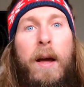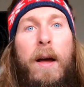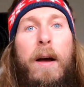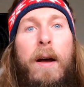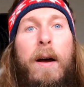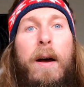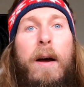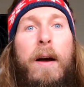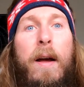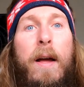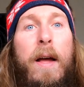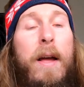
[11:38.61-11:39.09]

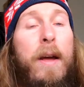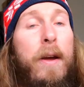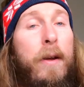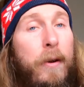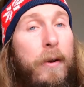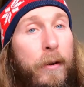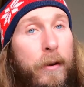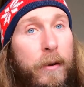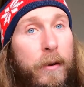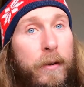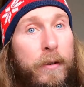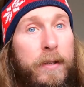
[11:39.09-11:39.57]
Uh,
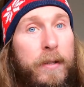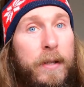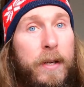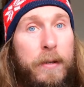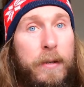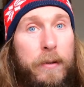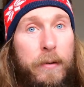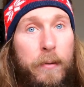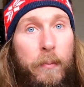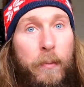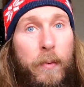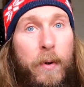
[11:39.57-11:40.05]
Ericus
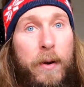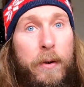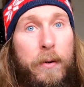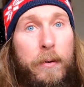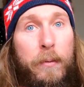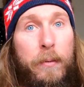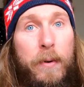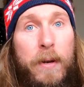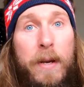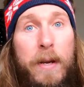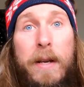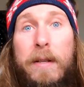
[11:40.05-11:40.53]
is the one
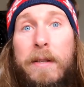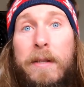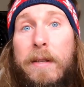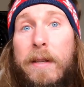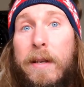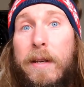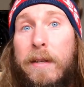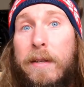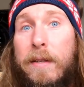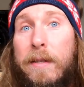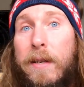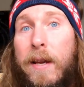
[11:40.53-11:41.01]
who eats
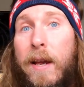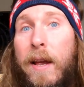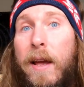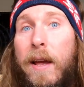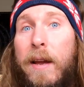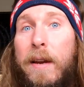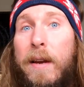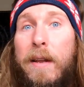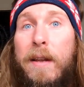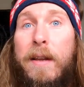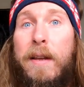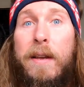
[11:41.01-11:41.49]
this
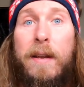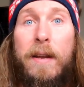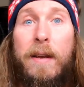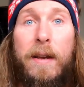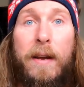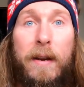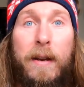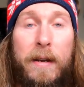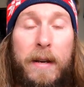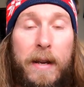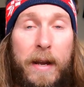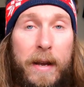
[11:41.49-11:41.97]
and
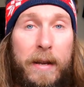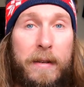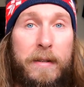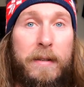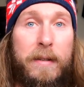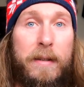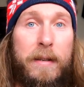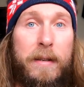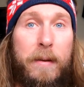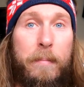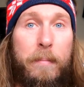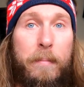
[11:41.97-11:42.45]
he
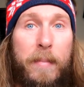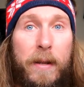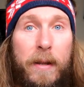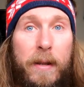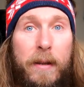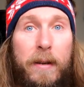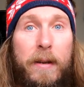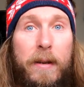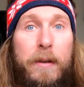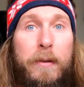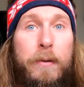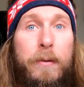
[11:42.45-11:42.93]
gains the
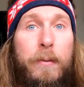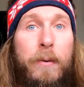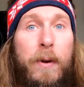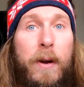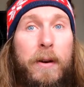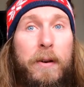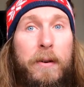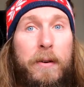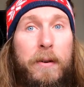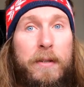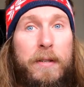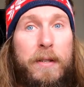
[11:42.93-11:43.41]
ability to
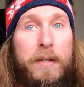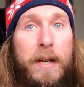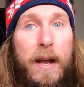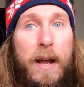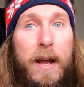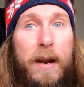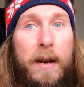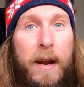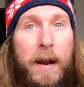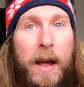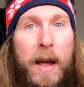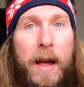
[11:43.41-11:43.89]

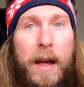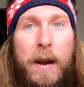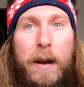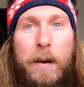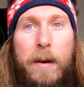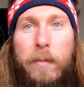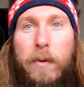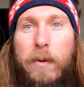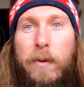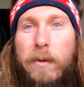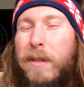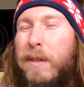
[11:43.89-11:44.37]
understand
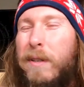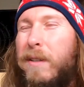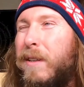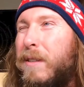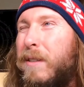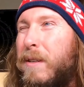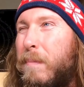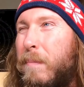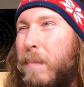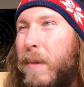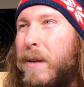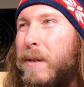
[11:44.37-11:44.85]
animals. It
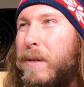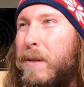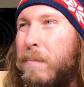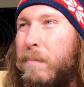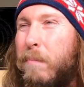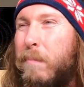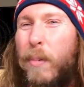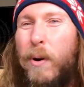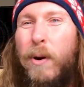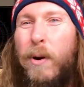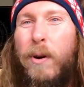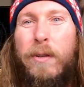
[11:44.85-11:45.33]
doesn't
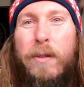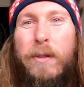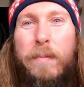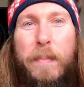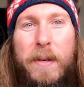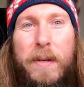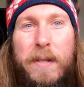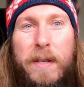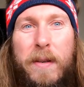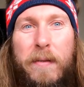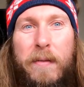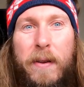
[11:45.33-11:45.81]
mention birds
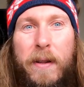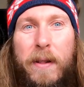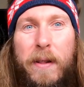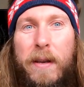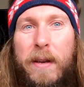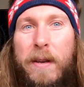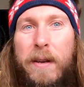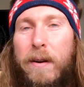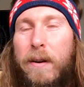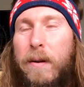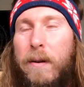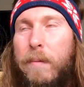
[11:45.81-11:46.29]

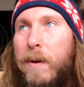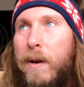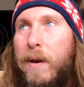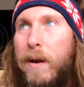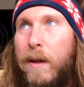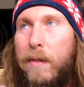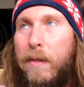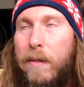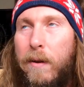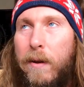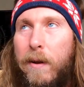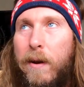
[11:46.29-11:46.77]
specifically here, but
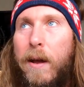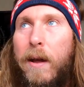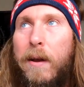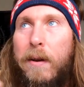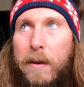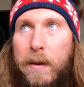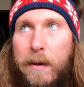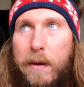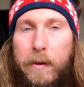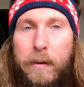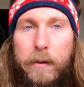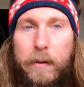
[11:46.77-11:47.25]
I thought
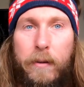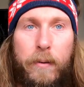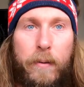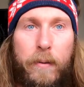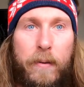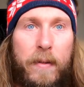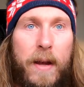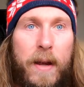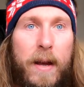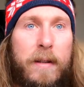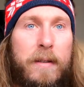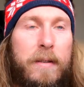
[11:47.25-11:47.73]
I'd
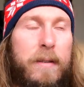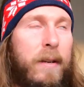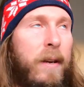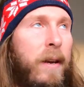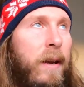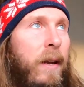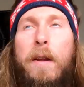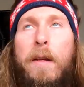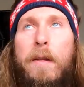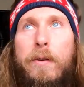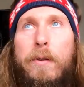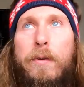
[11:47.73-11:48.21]
include that.
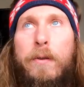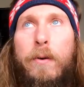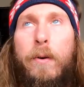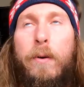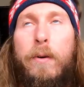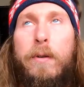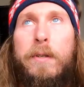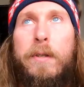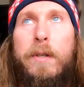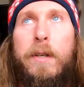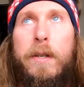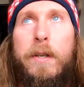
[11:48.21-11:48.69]
Another
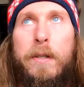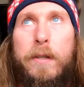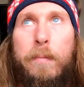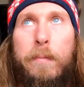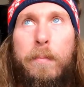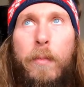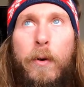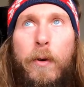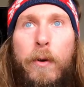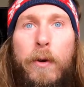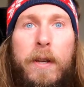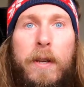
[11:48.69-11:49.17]
source is
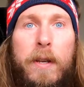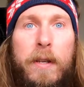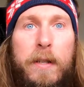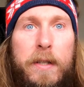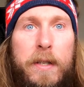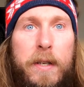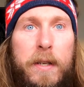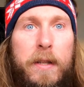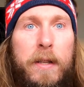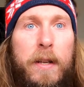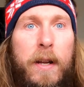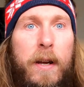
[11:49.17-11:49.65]

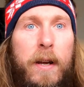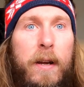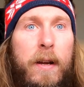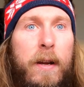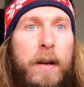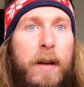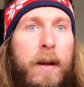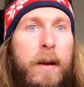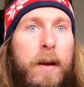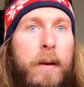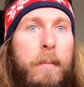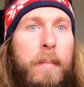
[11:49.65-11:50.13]

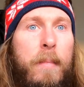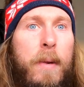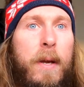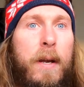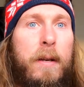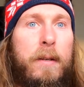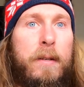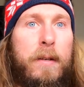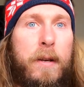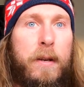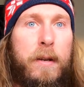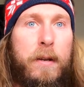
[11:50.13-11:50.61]
Morkinskinna. Um,
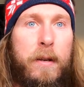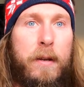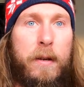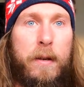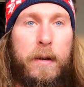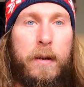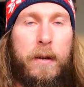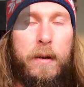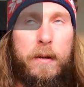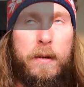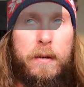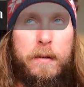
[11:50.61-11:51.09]
it's, of
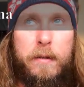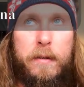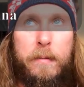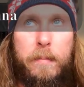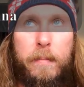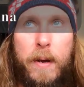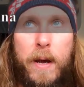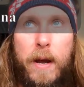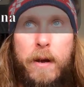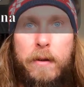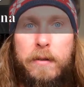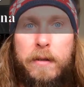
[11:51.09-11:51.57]
it is
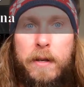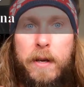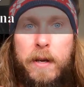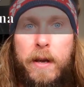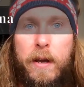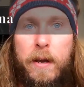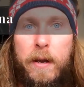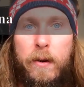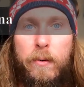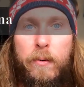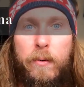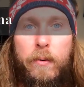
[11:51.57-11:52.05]
about
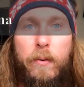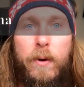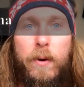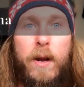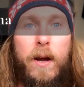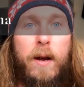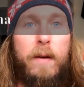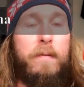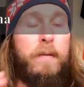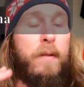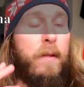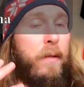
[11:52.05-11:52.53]
King
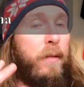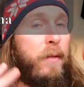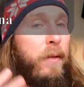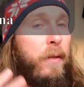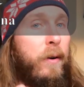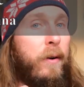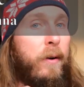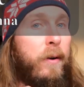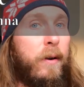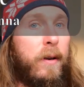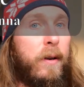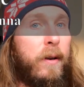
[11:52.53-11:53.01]
Olav
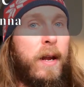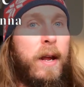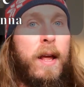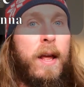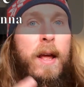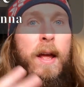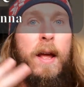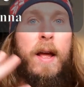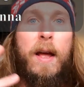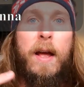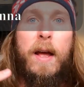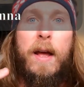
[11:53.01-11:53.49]
III
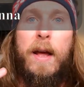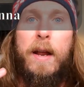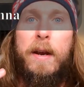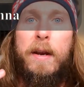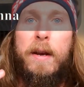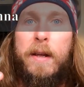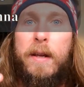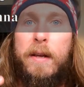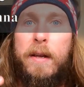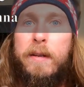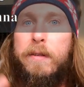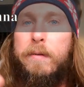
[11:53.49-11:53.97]

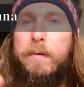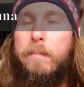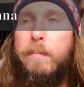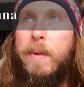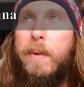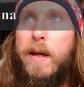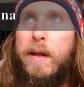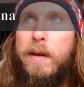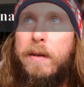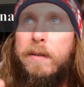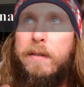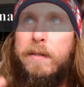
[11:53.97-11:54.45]
and his
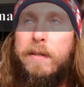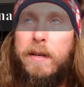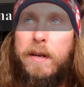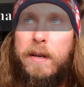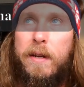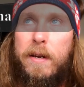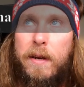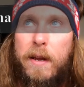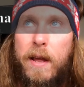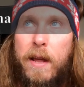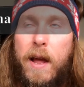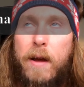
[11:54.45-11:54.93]
men's
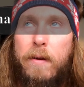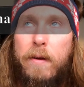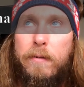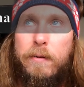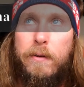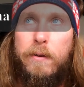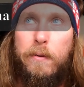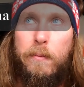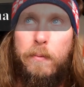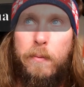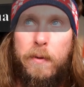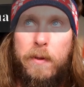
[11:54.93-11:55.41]

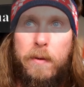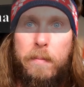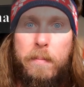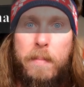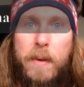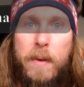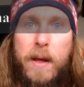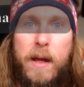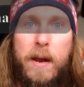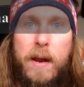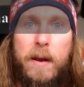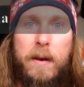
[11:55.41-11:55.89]
encounter with a
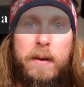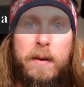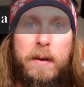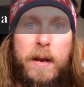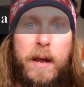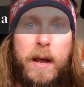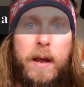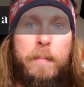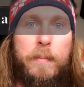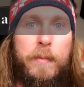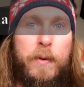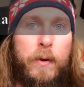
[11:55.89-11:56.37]
man
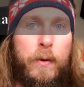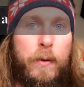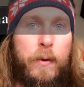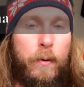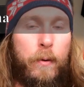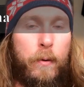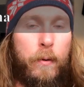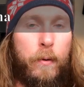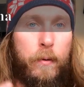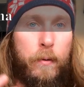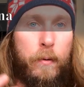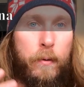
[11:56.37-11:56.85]
named
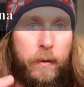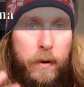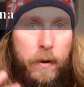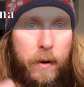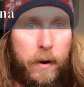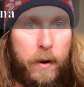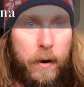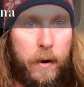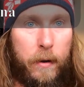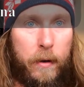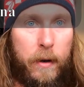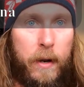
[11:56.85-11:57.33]
Kroko
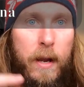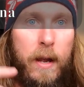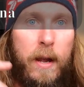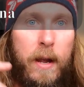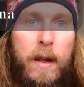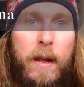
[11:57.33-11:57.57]
Karl.